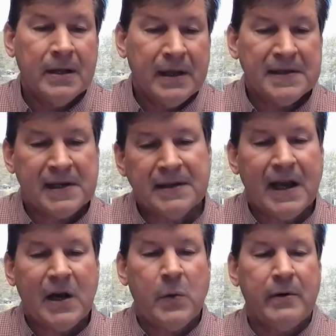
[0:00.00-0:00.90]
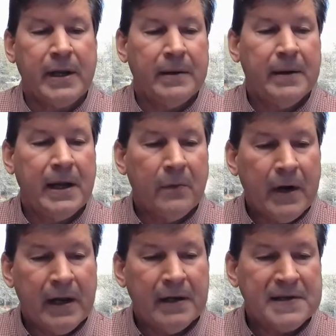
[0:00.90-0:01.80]
Let's get that query and
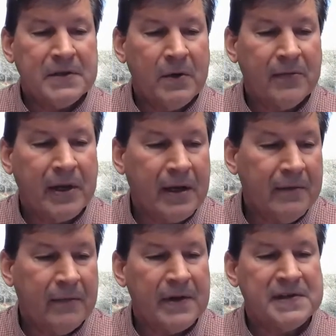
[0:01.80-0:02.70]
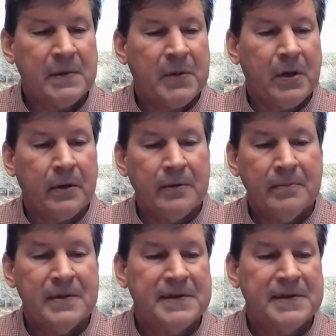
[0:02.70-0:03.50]
run it in Snowflake for the zip code